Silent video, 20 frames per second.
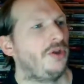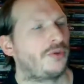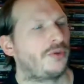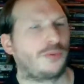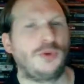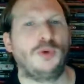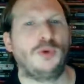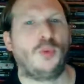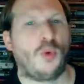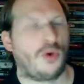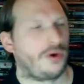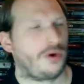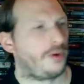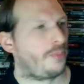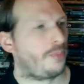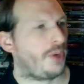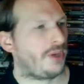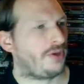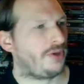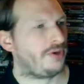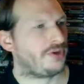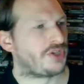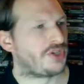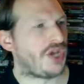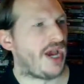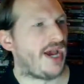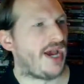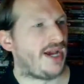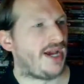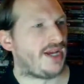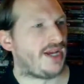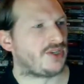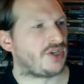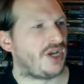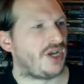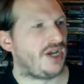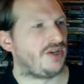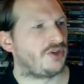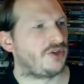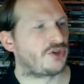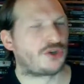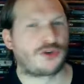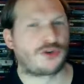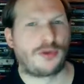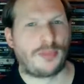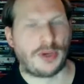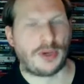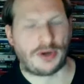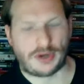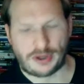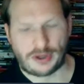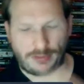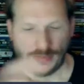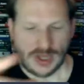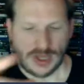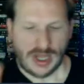through Warner Brothers as a distributor.